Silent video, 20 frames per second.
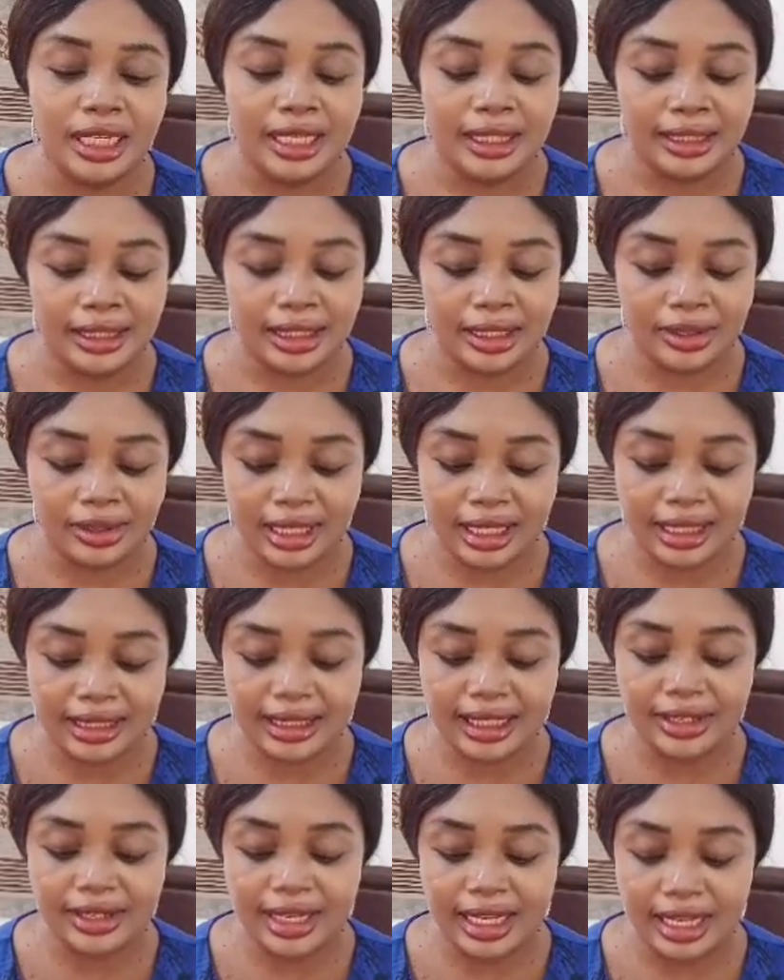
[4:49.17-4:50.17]
Then another thing
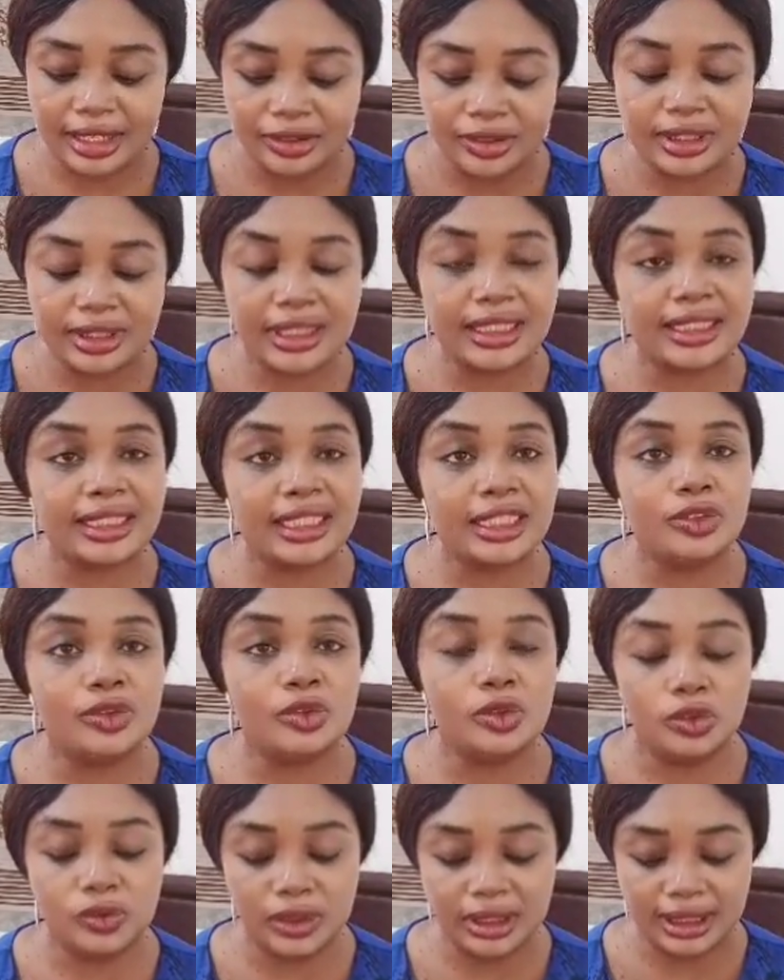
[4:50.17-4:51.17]
you can use this thing to
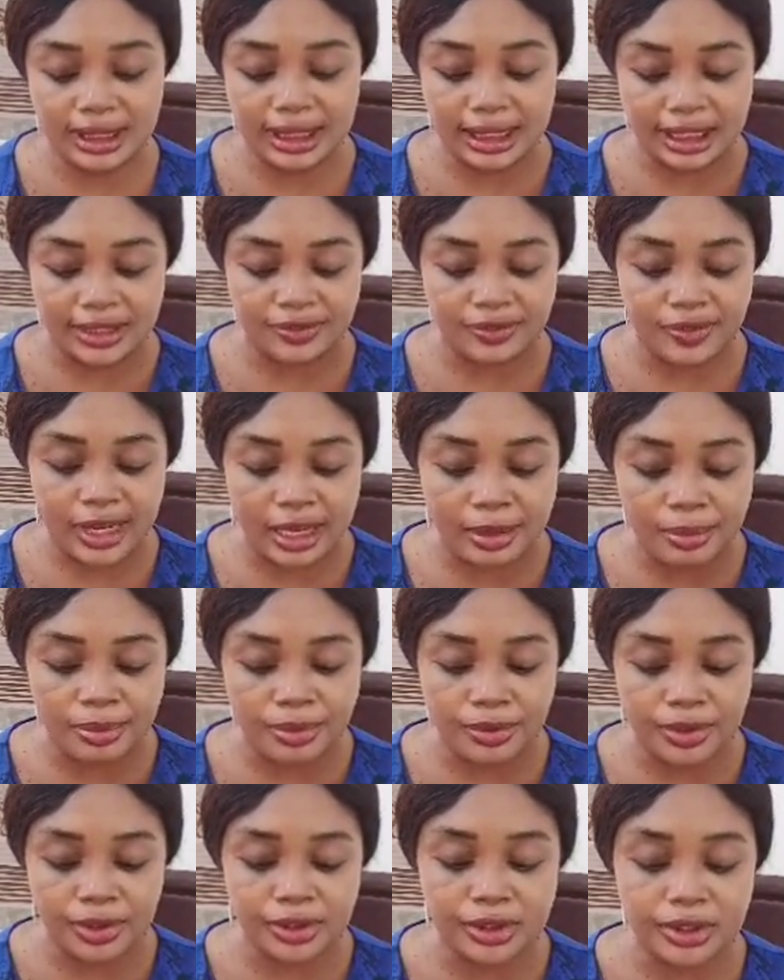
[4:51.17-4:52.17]
treat is
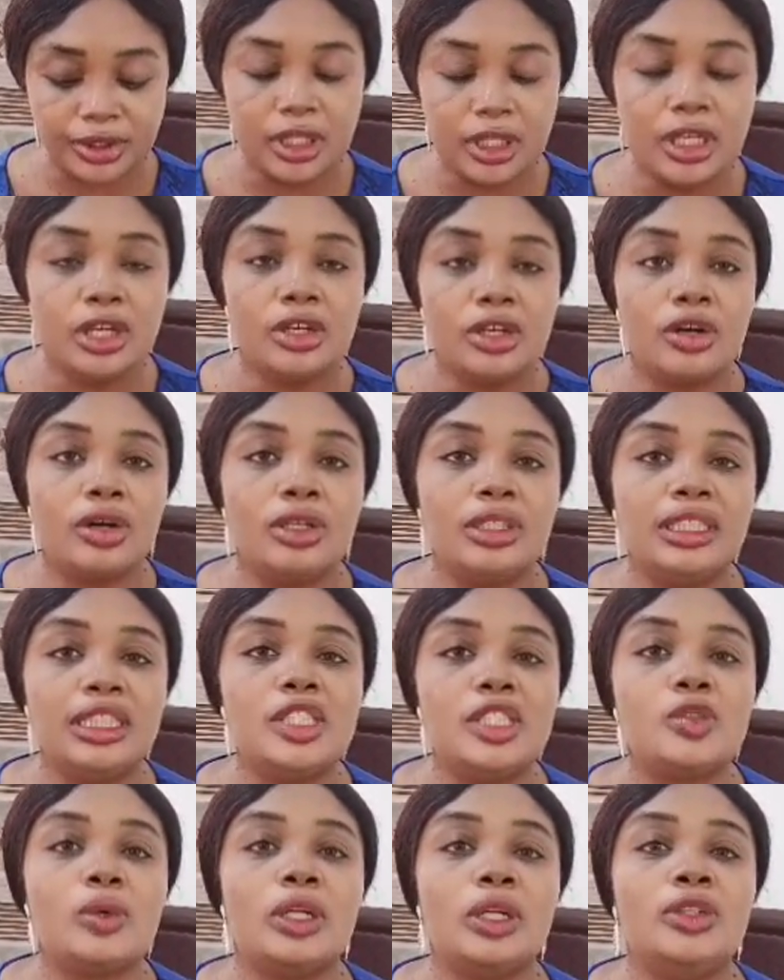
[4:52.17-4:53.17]
fibroid. Or this
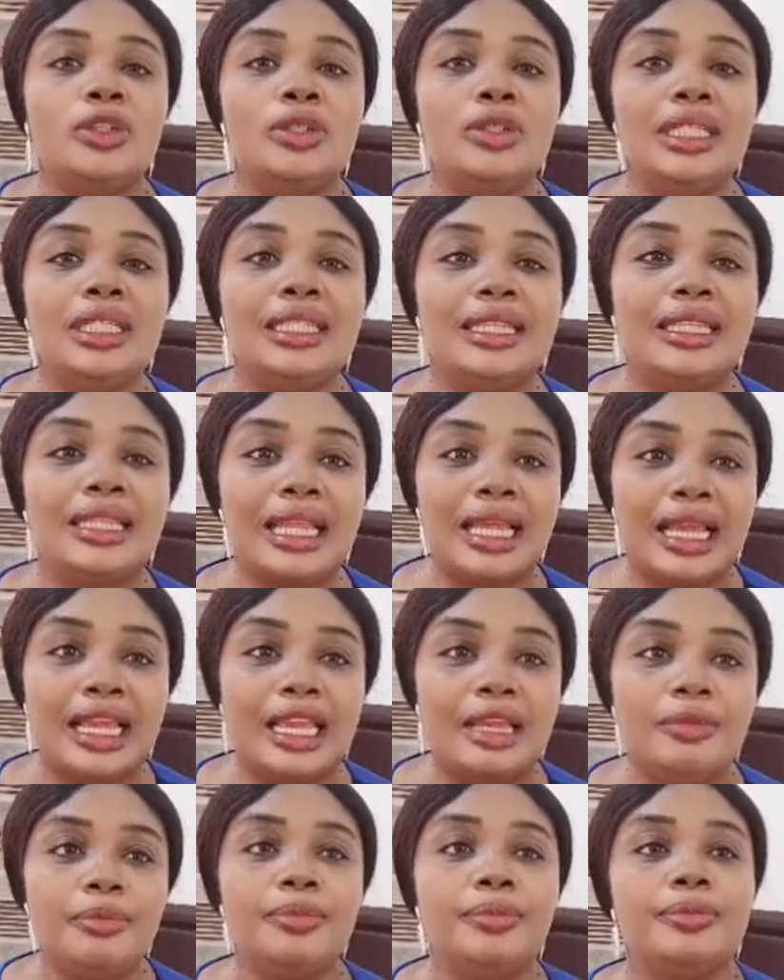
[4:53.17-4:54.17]
one, you need
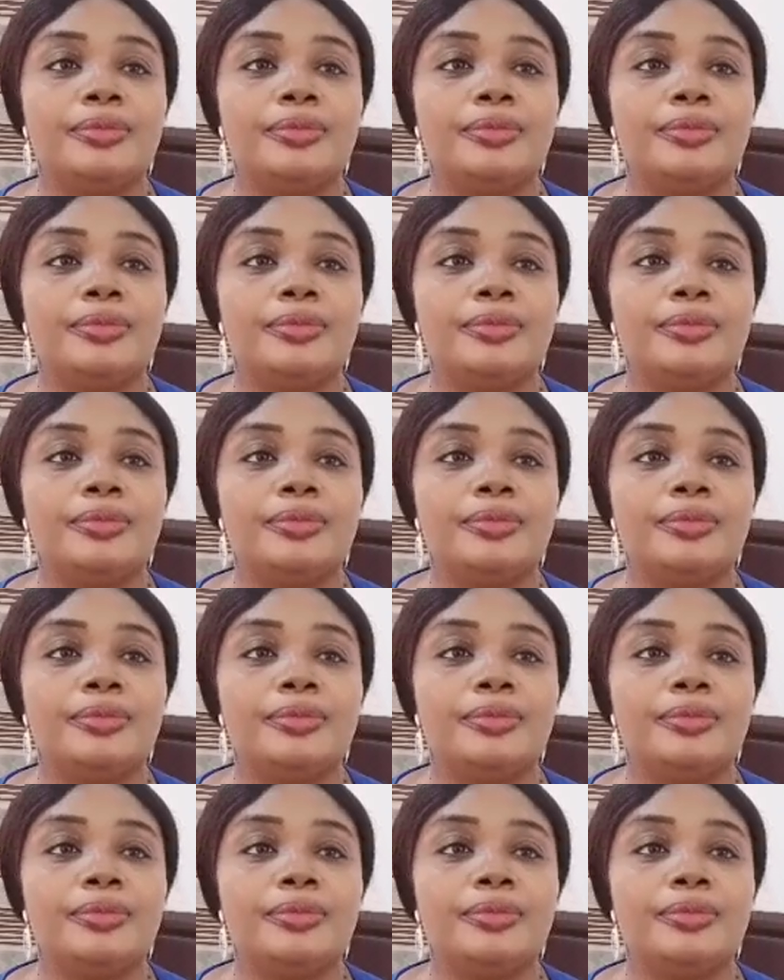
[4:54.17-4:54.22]
lime.